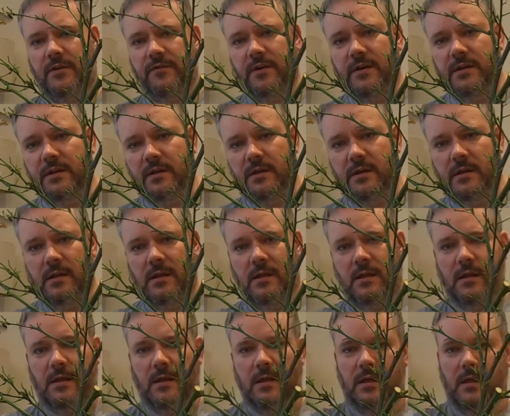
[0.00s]
other
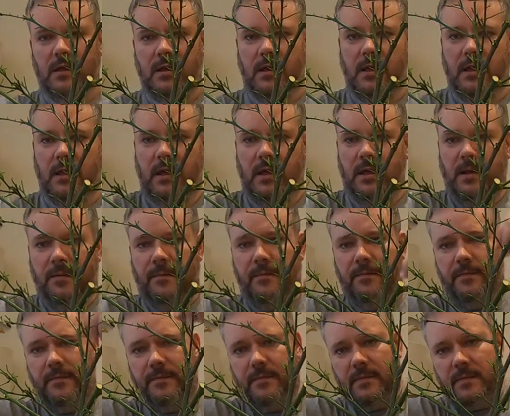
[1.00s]

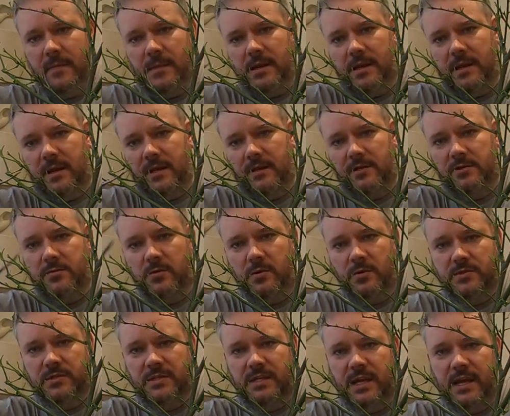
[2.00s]
um, and then
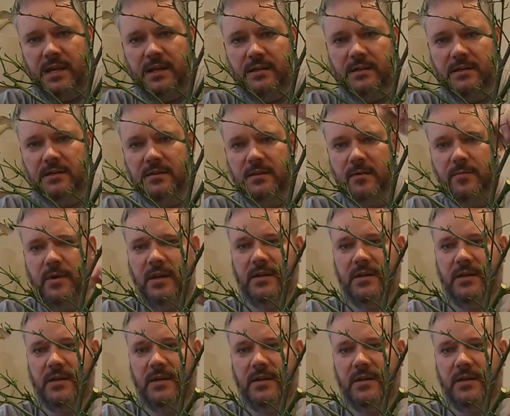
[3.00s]
towards the end the